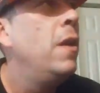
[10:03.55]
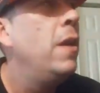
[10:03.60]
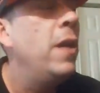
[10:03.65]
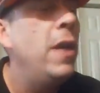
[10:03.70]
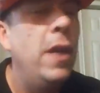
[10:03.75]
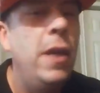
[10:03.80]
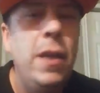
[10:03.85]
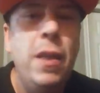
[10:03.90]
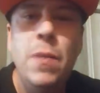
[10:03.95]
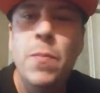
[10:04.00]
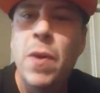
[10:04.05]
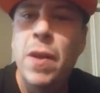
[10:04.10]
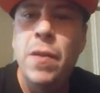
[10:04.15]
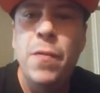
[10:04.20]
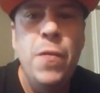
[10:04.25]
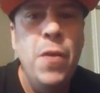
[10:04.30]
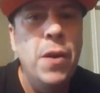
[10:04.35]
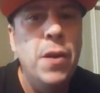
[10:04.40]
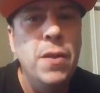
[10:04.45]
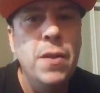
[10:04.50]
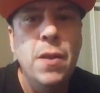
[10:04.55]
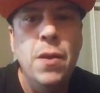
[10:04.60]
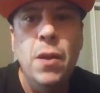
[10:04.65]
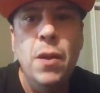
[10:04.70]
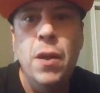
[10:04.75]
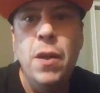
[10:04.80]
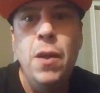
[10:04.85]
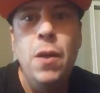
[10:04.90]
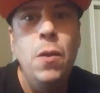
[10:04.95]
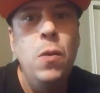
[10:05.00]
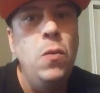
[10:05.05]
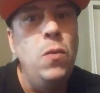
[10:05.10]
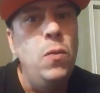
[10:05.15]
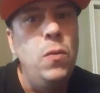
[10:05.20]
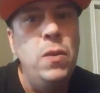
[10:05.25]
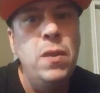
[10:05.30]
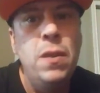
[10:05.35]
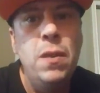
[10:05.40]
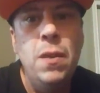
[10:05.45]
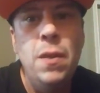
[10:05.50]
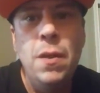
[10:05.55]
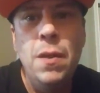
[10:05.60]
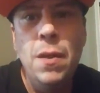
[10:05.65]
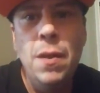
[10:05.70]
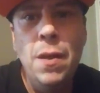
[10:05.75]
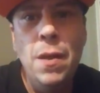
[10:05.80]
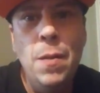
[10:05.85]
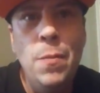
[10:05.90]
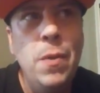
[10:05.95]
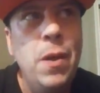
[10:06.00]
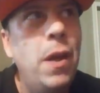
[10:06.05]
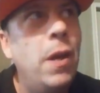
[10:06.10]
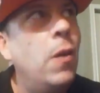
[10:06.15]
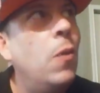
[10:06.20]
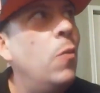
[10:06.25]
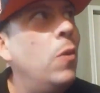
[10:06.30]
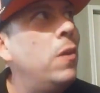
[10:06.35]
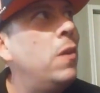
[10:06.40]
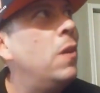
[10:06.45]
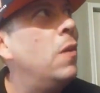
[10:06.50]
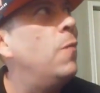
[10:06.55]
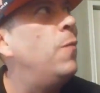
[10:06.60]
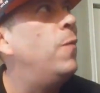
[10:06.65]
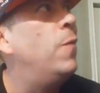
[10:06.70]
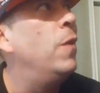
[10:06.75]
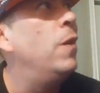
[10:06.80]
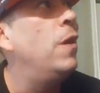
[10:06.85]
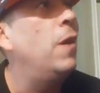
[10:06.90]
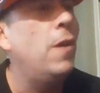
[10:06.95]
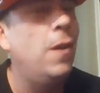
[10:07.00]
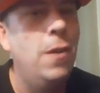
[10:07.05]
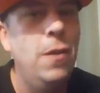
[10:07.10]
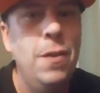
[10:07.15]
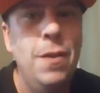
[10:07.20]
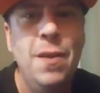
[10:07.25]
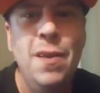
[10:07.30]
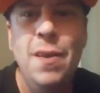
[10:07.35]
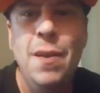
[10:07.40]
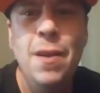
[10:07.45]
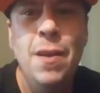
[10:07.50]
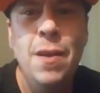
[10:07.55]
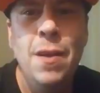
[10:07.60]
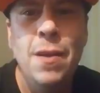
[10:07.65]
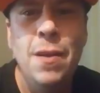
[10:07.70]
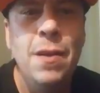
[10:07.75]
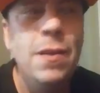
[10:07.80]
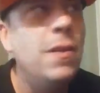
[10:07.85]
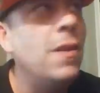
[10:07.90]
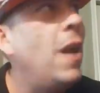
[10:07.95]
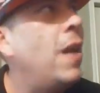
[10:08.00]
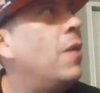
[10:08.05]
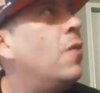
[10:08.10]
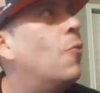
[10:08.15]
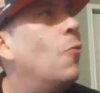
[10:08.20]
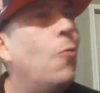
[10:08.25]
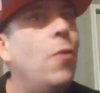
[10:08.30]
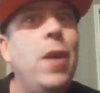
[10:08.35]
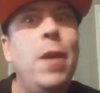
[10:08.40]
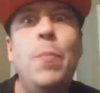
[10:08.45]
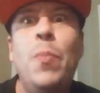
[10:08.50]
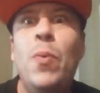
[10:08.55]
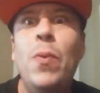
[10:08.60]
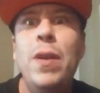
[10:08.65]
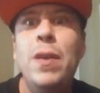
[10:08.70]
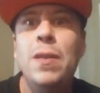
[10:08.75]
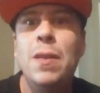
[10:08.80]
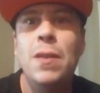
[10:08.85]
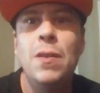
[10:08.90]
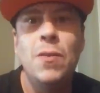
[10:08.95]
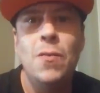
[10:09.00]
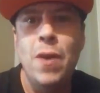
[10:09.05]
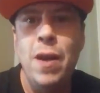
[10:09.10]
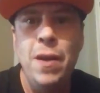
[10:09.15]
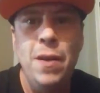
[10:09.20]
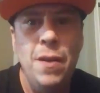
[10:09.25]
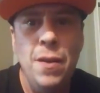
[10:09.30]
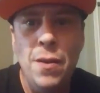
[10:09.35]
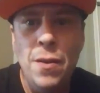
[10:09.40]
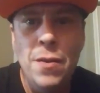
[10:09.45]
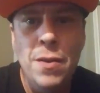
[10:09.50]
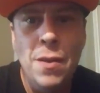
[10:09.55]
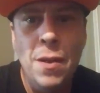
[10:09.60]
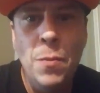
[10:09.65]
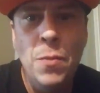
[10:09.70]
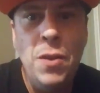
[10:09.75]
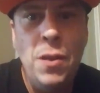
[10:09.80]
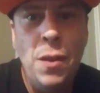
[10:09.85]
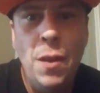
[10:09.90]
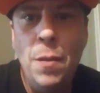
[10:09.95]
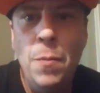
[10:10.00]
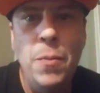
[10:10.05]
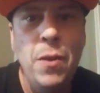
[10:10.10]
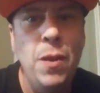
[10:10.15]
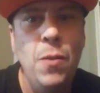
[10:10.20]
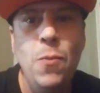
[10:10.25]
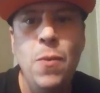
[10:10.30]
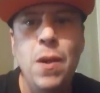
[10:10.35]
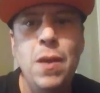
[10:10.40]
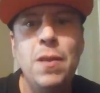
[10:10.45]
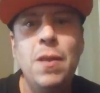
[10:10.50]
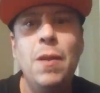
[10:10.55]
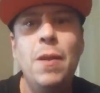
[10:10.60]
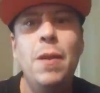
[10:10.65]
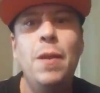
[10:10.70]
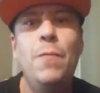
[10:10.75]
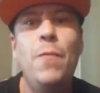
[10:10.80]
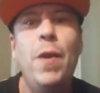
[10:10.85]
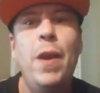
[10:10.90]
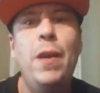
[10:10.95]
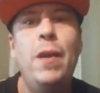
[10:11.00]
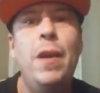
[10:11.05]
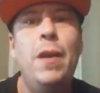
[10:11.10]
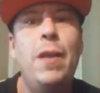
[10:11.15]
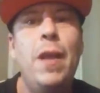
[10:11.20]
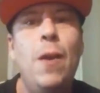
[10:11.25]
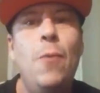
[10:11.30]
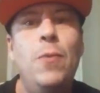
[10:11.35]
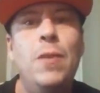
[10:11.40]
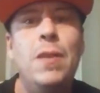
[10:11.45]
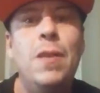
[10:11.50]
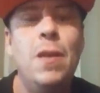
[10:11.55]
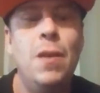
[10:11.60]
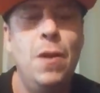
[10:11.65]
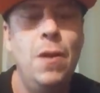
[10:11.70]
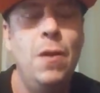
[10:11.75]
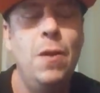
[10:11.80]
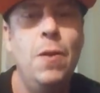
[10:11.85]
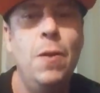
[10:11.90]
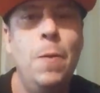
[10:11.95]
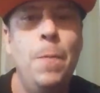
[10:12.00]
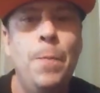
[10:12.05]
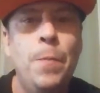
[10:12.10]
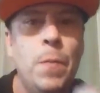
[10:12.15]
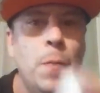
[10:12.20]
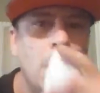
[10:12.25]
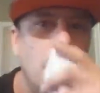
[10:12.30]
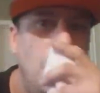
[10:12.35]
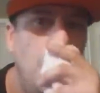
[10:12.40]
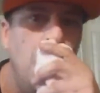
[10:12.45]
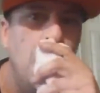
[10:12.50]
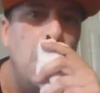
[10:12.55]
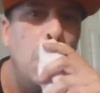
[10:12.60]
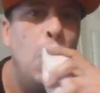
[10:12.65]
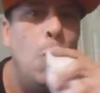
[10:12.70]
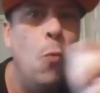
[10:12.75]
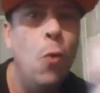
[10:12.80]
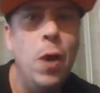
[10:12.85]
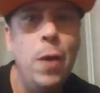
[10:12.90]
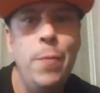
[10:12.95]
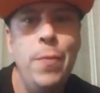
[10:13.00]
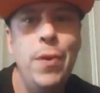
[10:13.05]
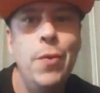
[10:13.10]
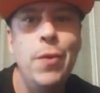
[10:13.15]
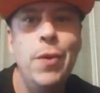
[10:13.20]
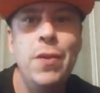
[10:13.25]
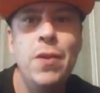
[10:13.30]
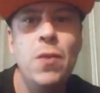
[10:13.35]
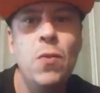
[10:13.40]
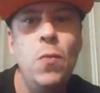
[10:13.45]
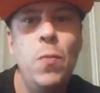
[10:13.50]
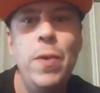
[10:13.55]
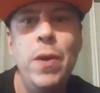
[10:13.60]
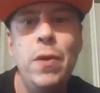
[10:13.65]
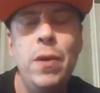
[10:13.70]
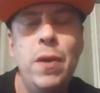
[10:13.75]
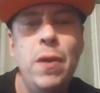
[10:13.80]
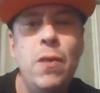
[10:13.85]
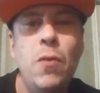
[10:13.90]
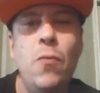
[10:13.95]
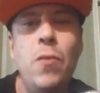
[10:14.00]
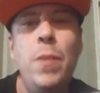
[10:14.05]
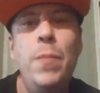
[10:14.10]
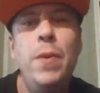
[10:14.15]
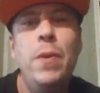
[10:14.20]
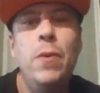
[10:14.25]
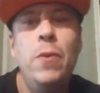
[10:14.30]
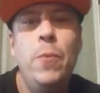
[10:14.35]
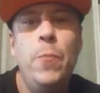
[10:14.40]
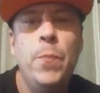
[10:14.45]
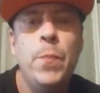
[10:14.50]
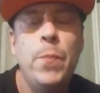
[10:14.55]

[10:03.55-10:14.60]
And these motherfuckers look huge. And I'm like, what the fuck? It's like 3 prisons right here or some shit. But it wasn't. They found out that was the 1 building, 2 building, and 3 building.